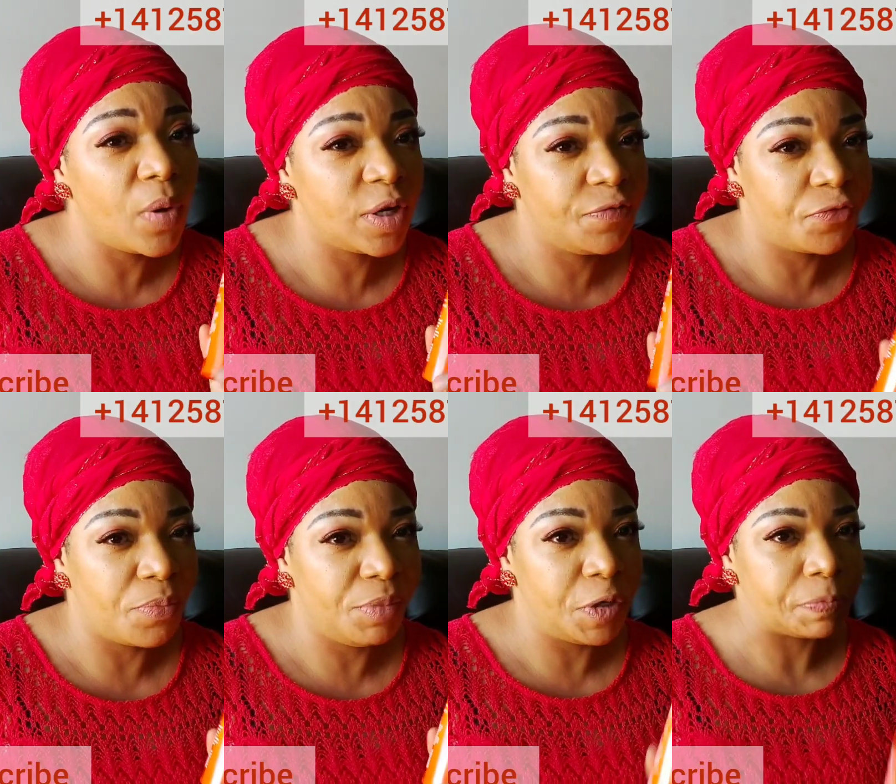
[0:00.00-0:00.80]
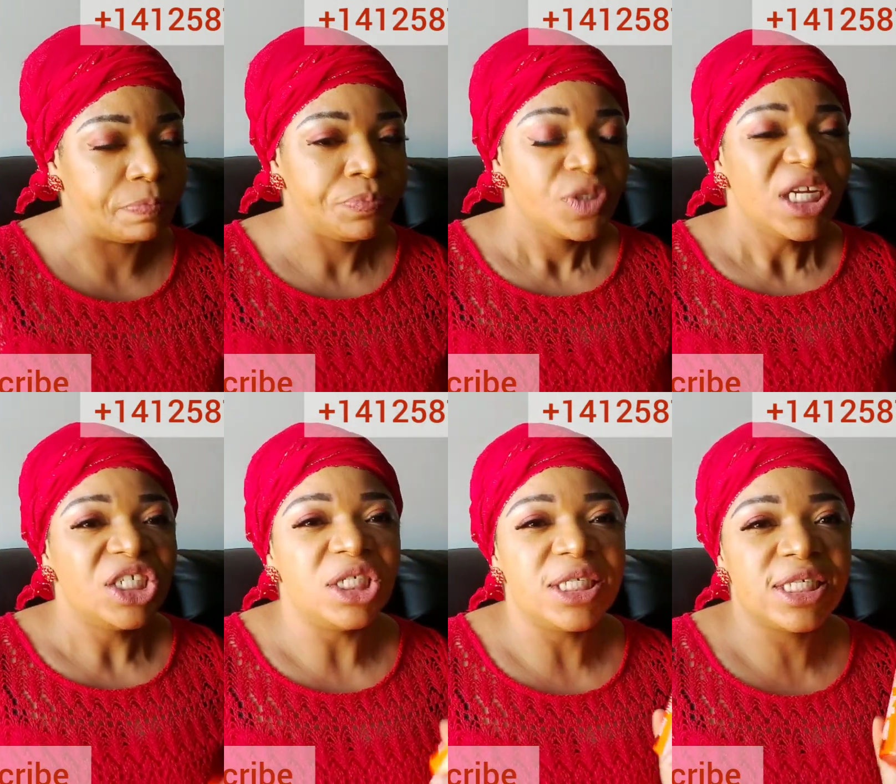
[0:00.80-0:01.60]
bought it from me.
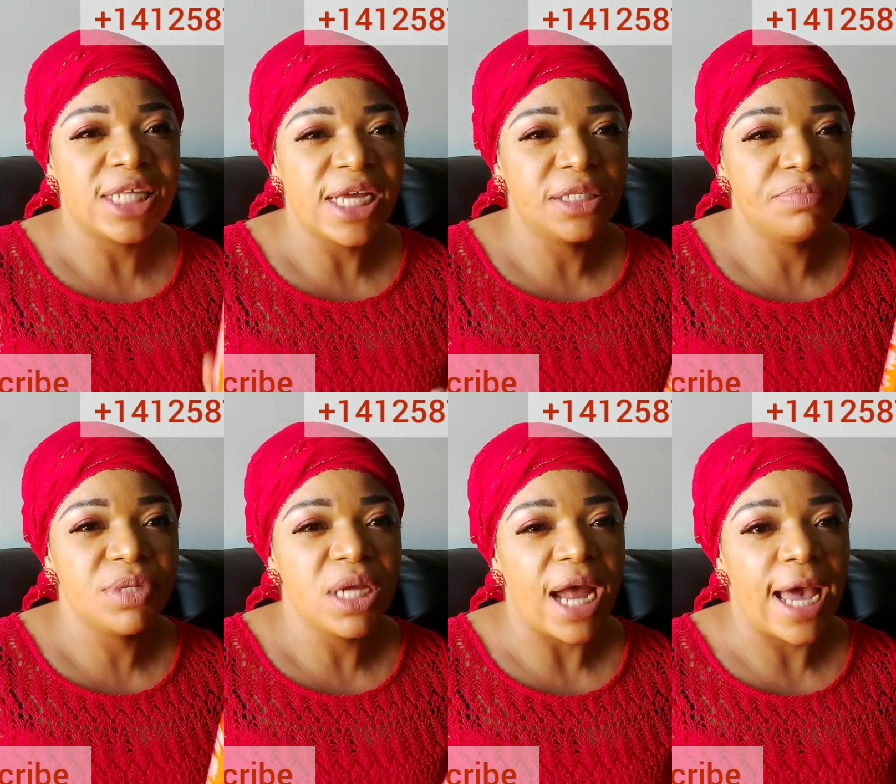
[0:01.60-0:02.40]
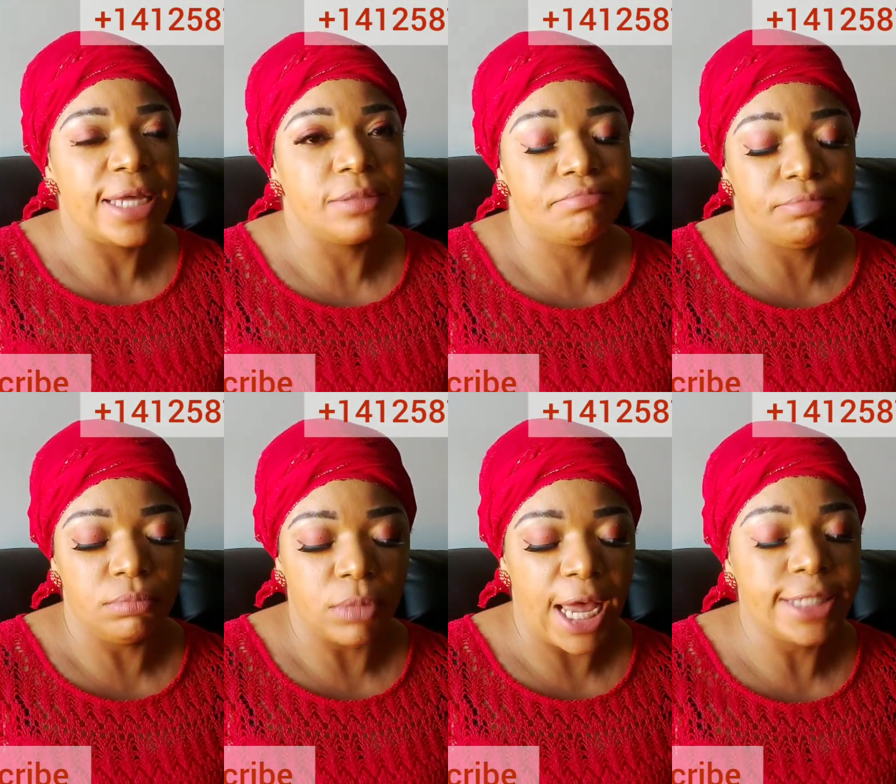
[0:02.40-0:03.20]
She sent me,
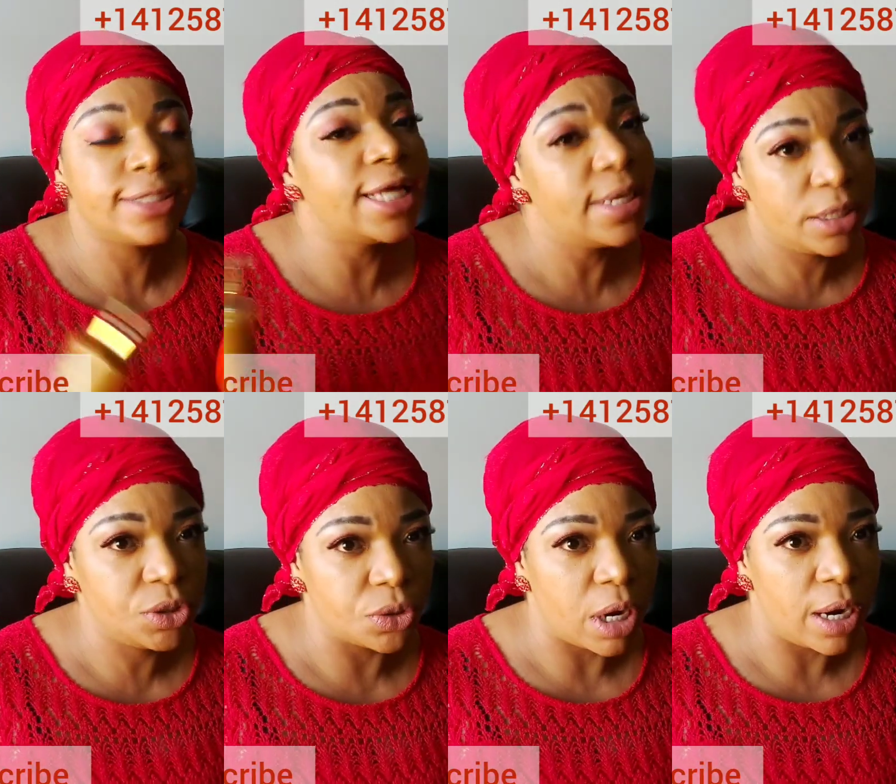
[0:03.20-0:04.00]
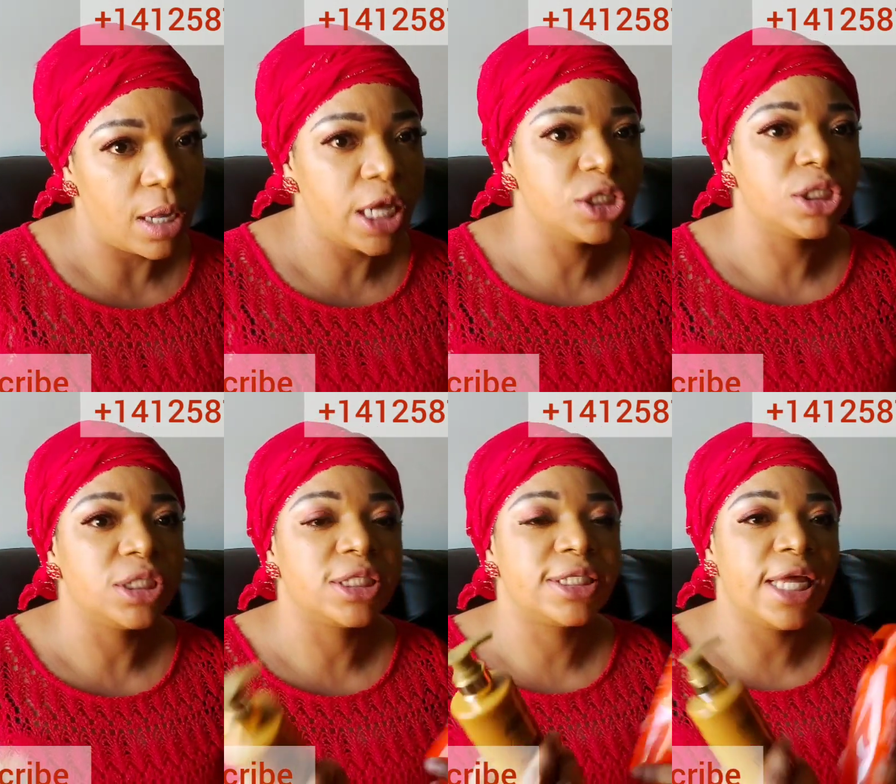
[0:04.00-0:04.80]
I sent it to her, and she
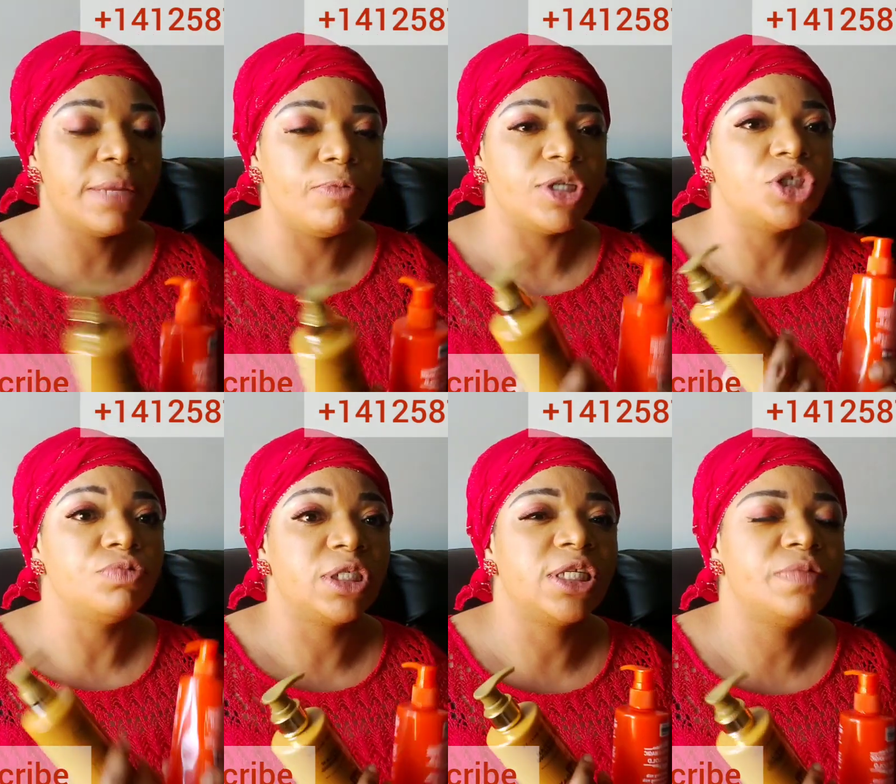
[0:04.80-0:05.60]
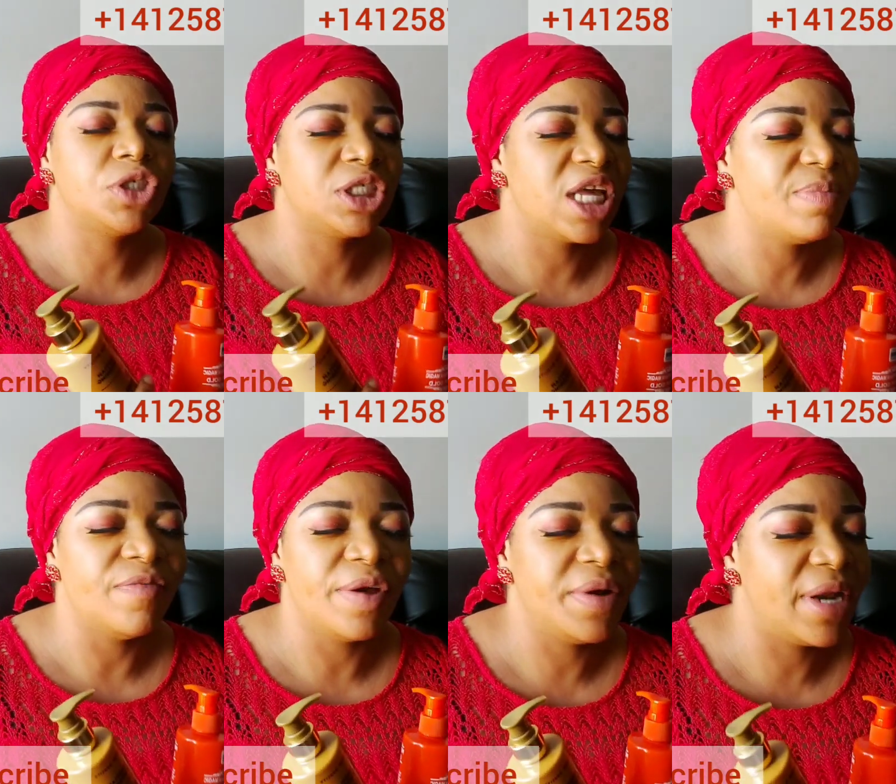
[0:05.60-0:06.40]
sent, when she received it, she sent me a
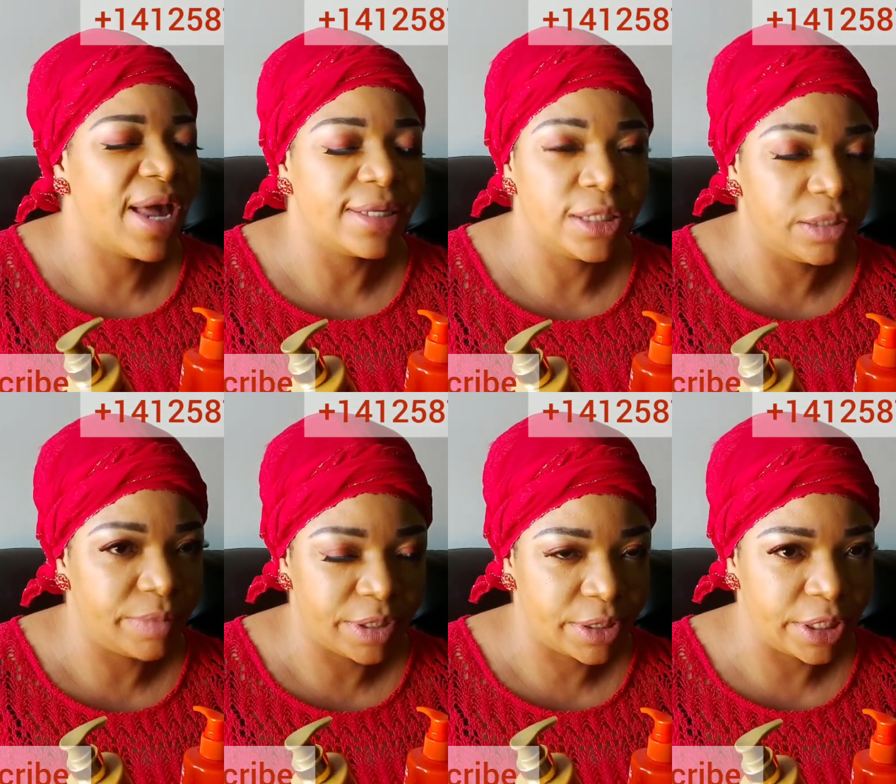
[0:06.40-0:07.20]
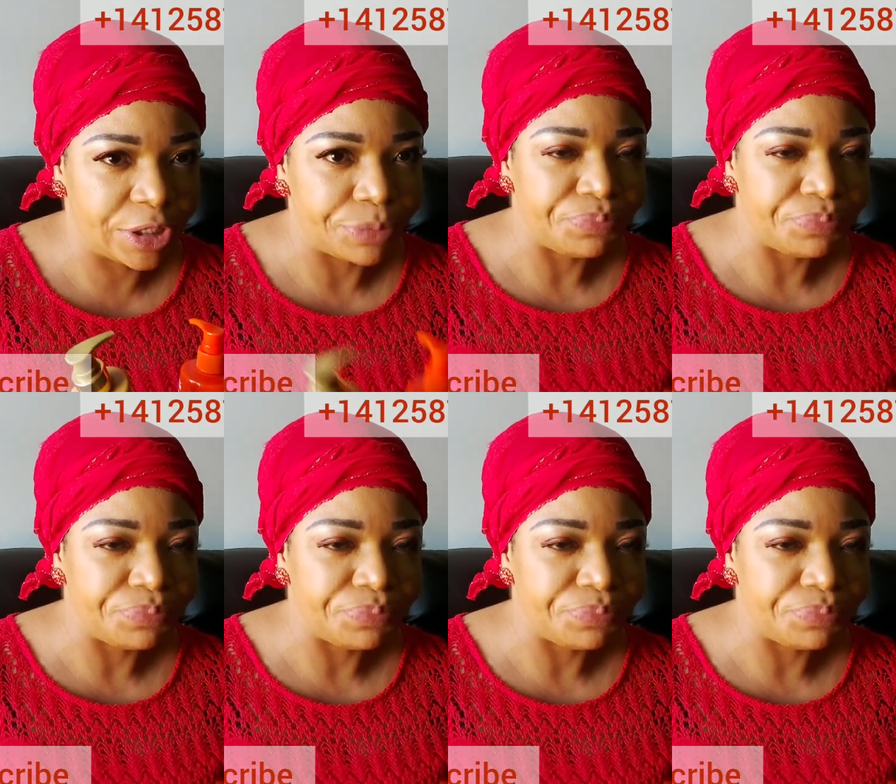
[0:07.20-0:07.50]
very nasty message.